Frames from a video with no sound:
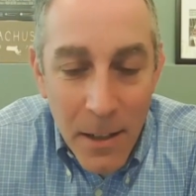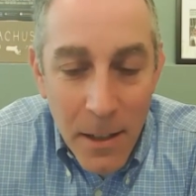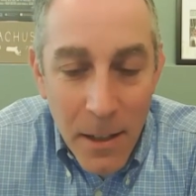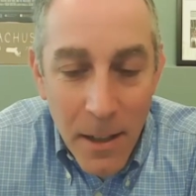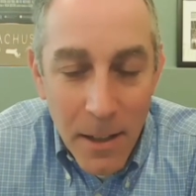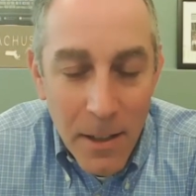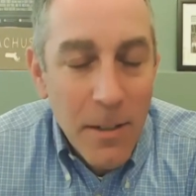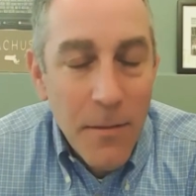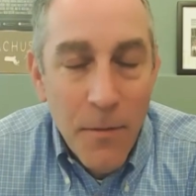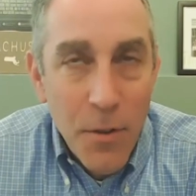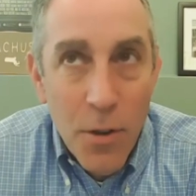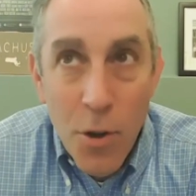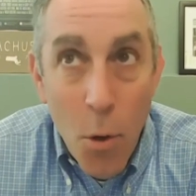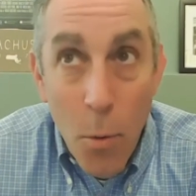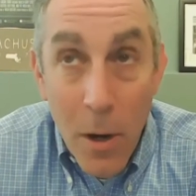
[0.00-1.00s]
uh, for
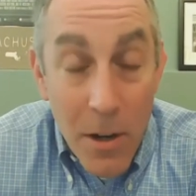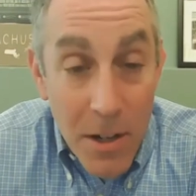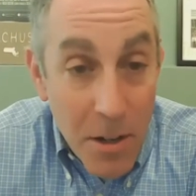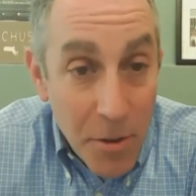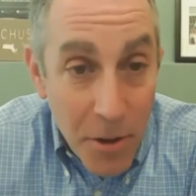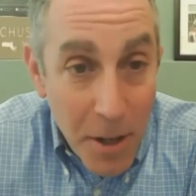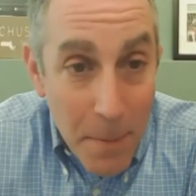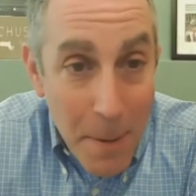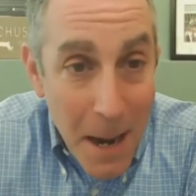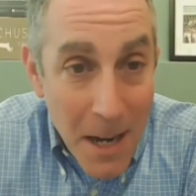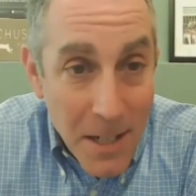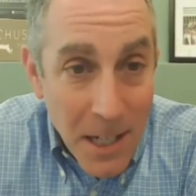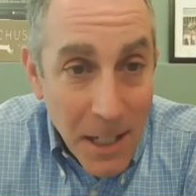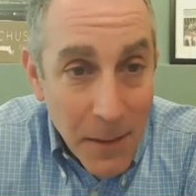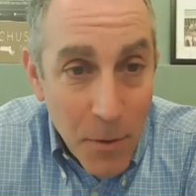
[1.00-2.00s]
nowhere near the
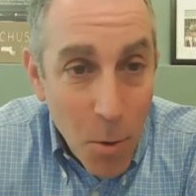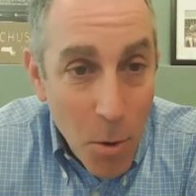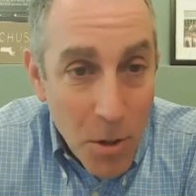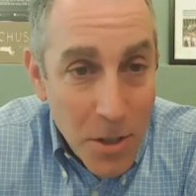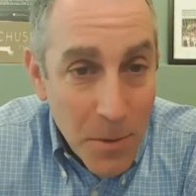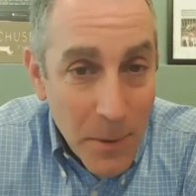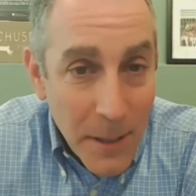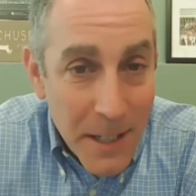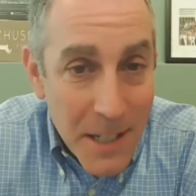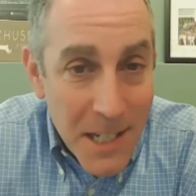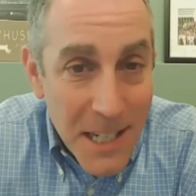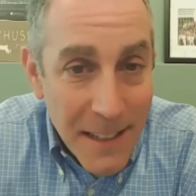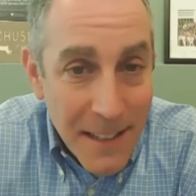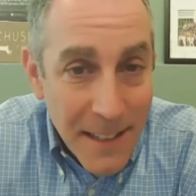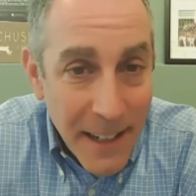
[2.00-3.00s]
capacity, of course, that we
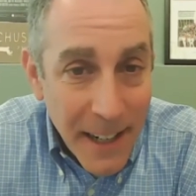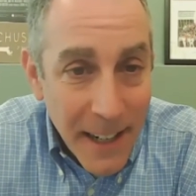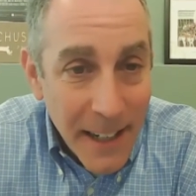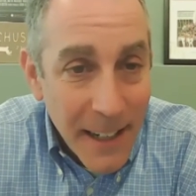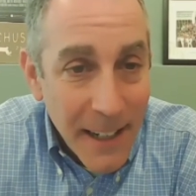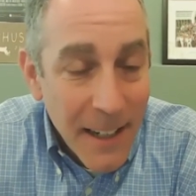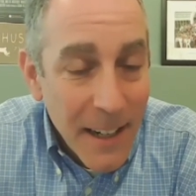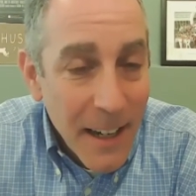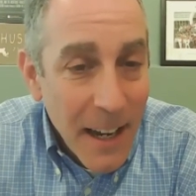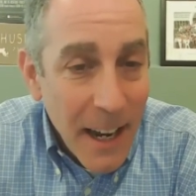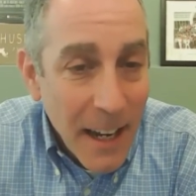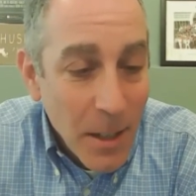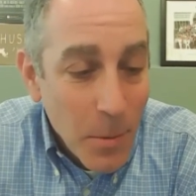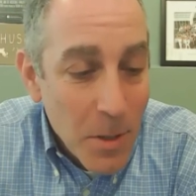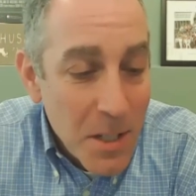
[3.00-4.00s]
see today,
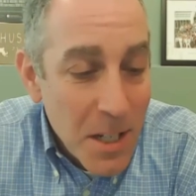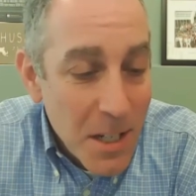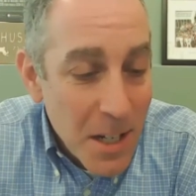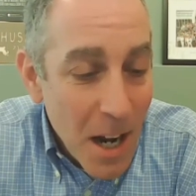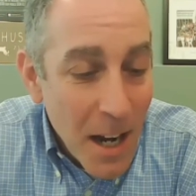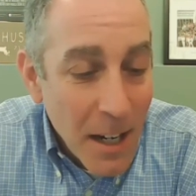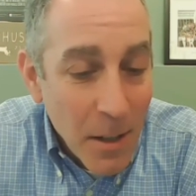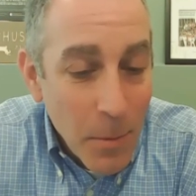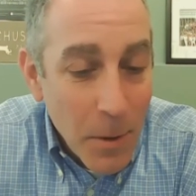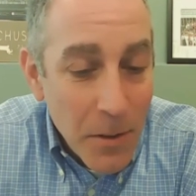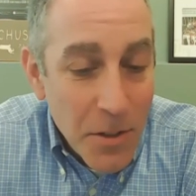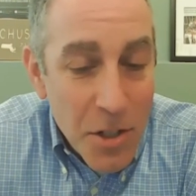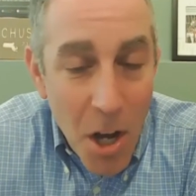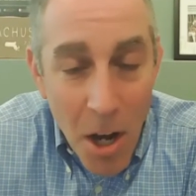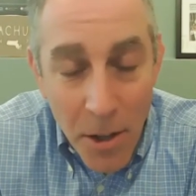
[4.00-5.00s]
and it was designed with
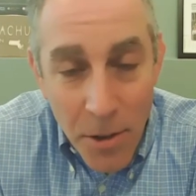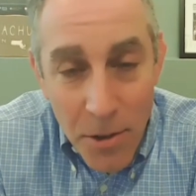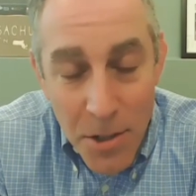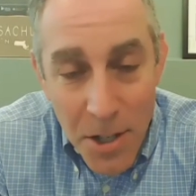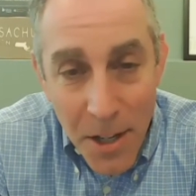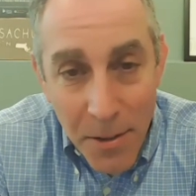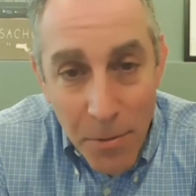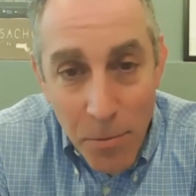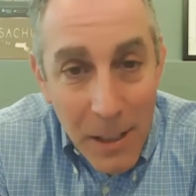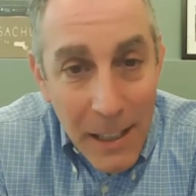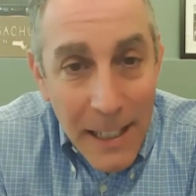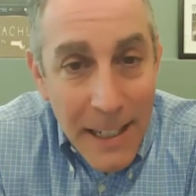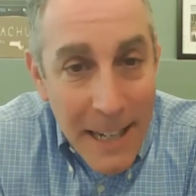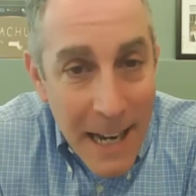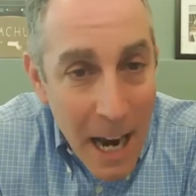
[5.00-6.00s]
tunnels that are
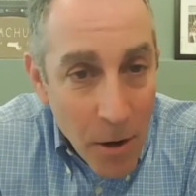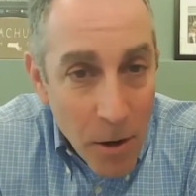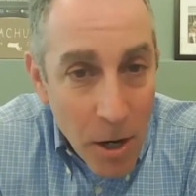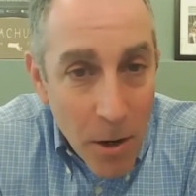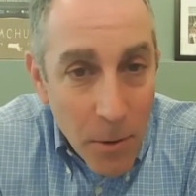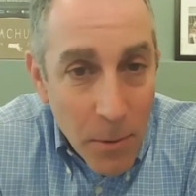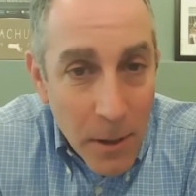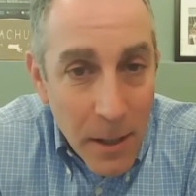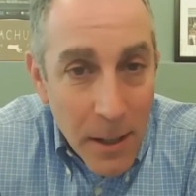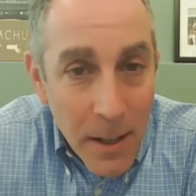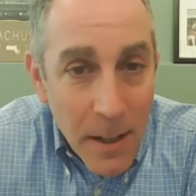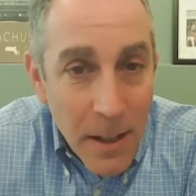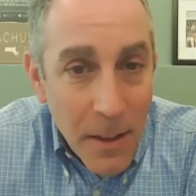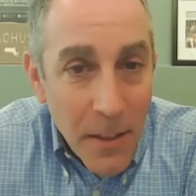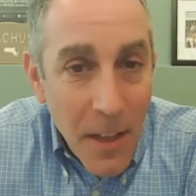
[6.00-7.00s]
really narrow
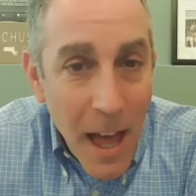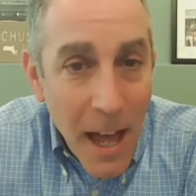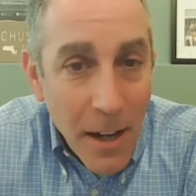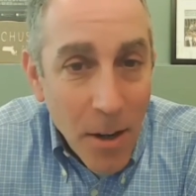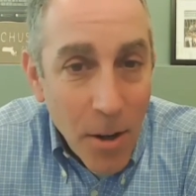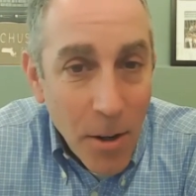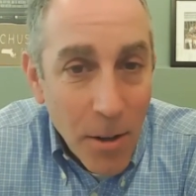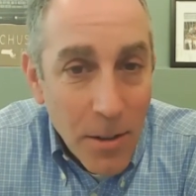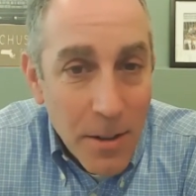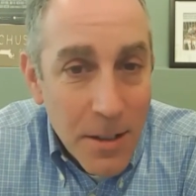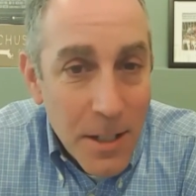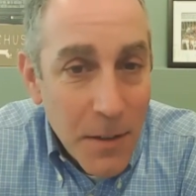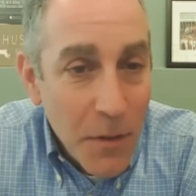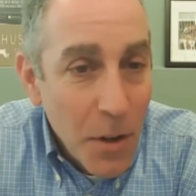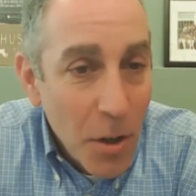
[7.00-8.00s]
that are
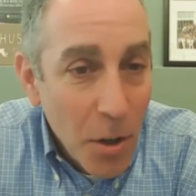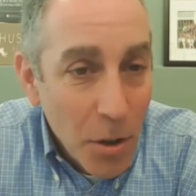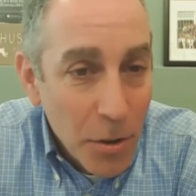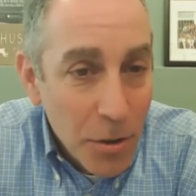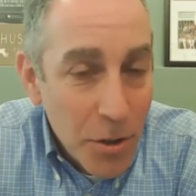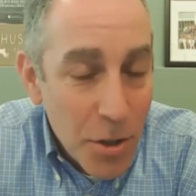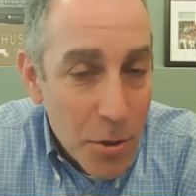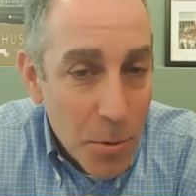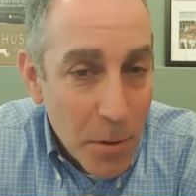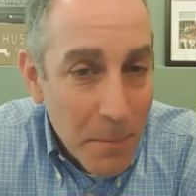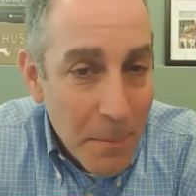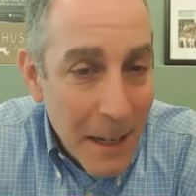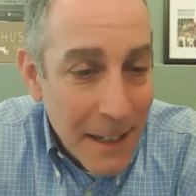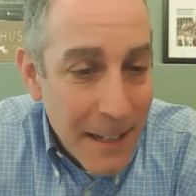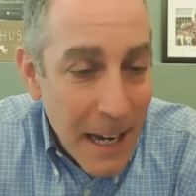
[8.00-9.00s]
difficult to sort of
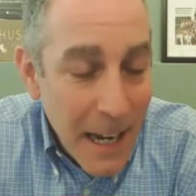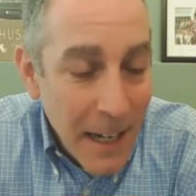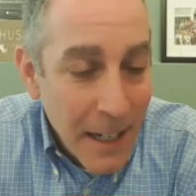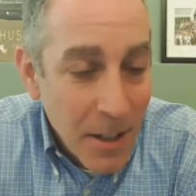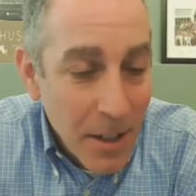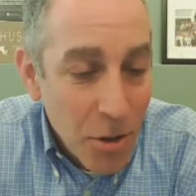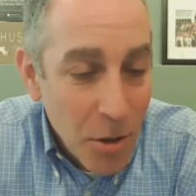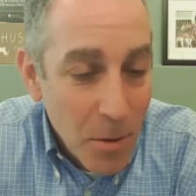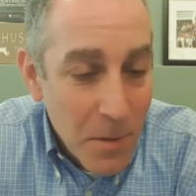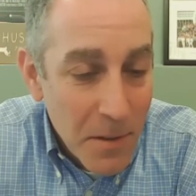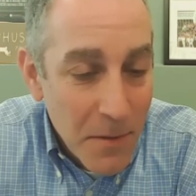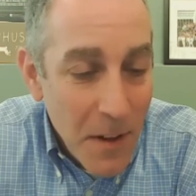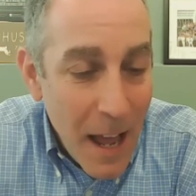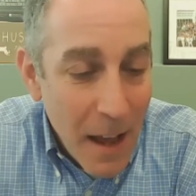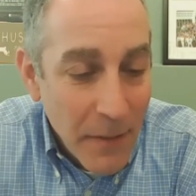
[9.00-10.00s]
maintain in terms
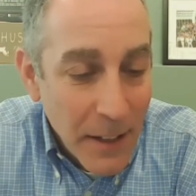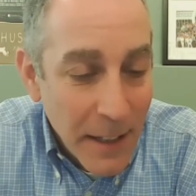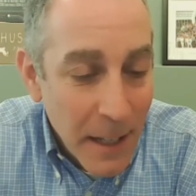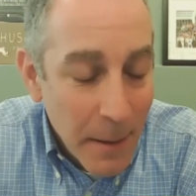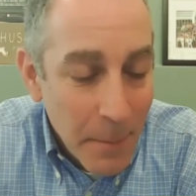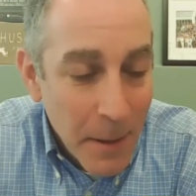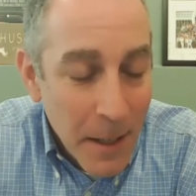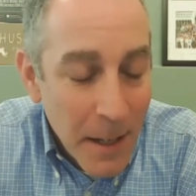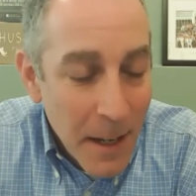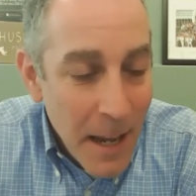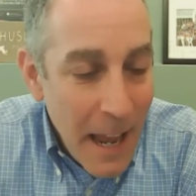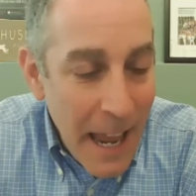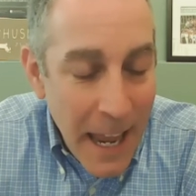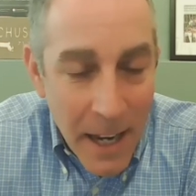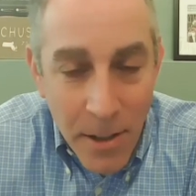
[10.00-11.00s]
of having them
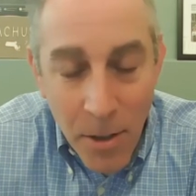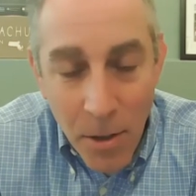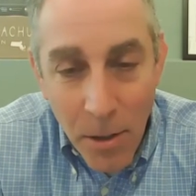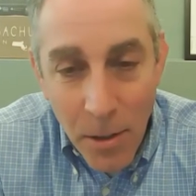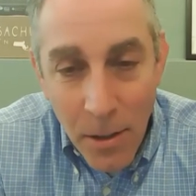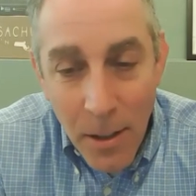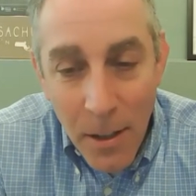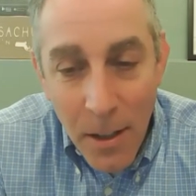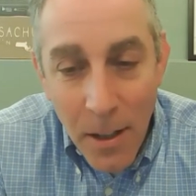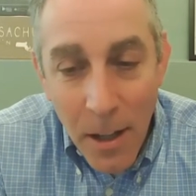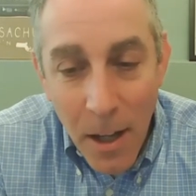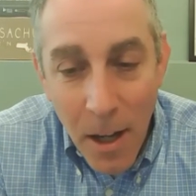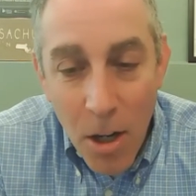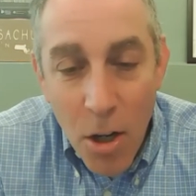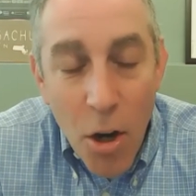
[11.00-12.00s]
handle
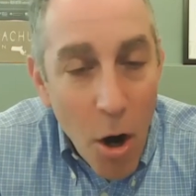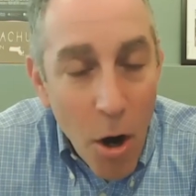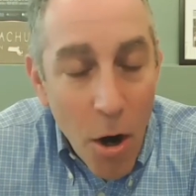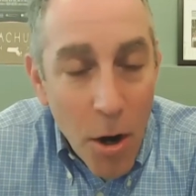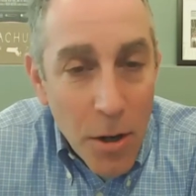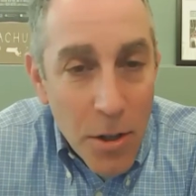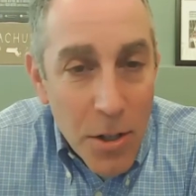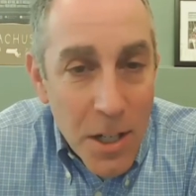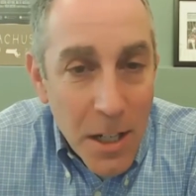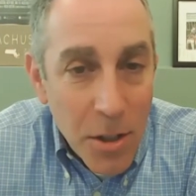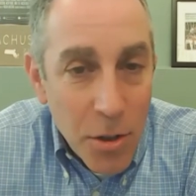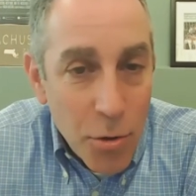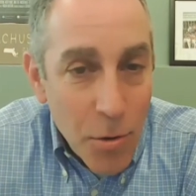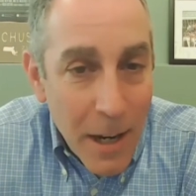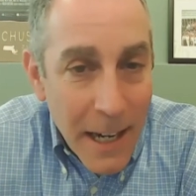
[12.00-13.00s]
uh, cars and
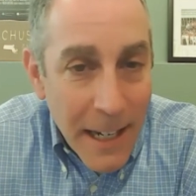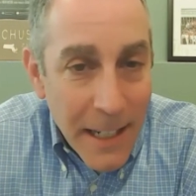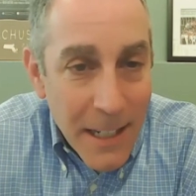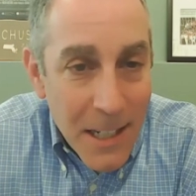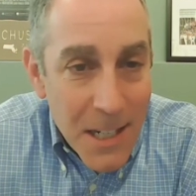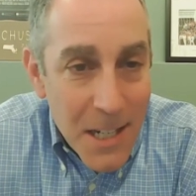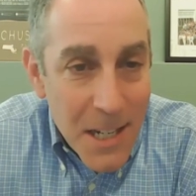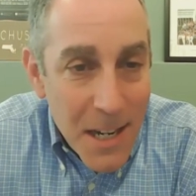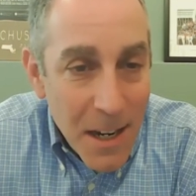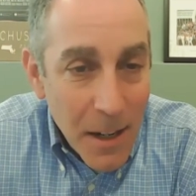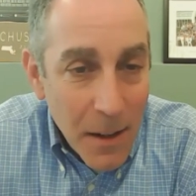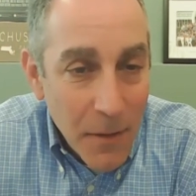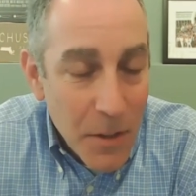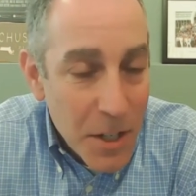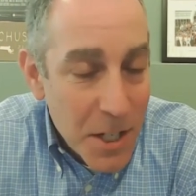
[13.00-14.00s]
trains
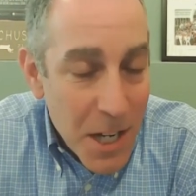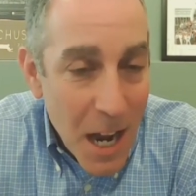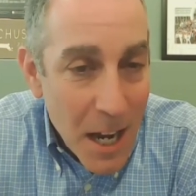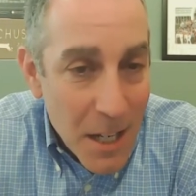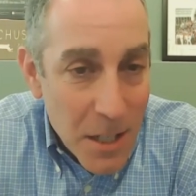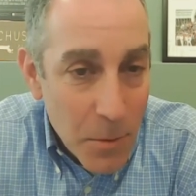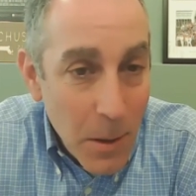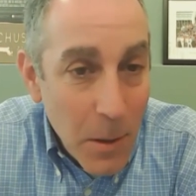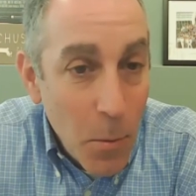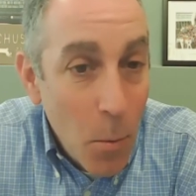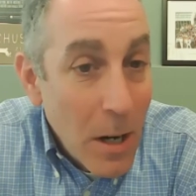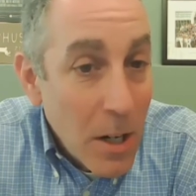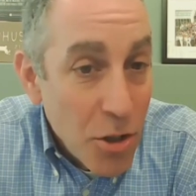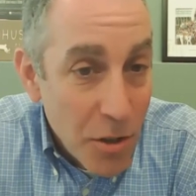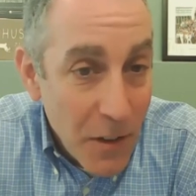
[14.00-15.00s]
of the size that we
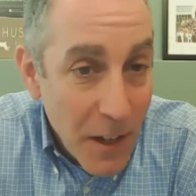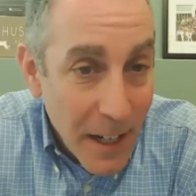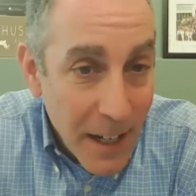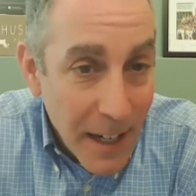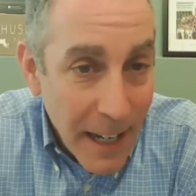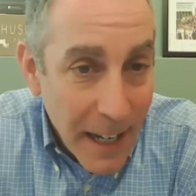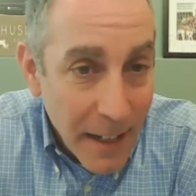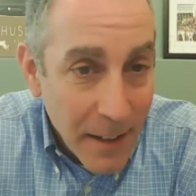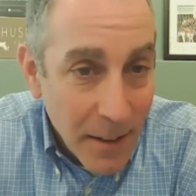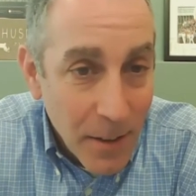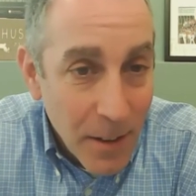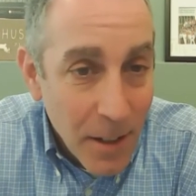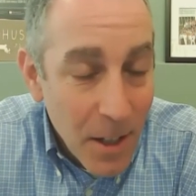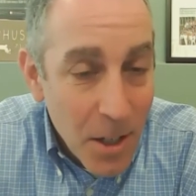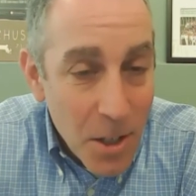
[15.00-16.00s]
wish they could handle.